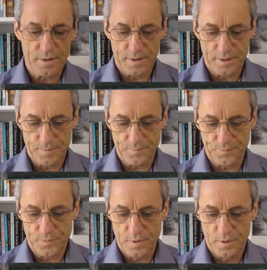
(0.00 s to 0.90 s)

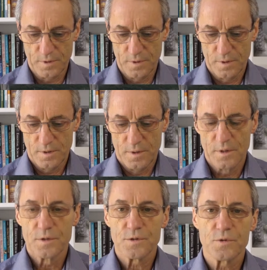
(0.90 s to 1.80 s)
um,
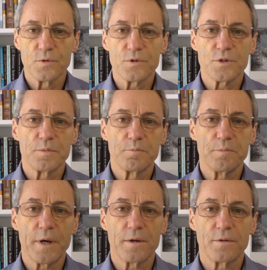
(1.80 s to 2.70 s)
source,
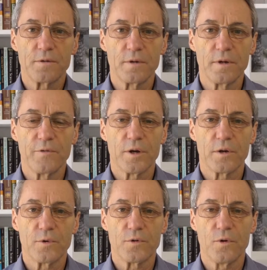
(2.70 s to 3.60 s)
make, deliver,
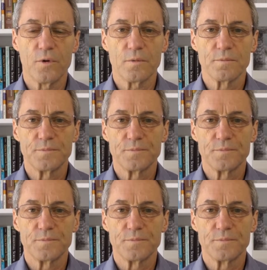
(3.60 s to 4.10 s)
and return.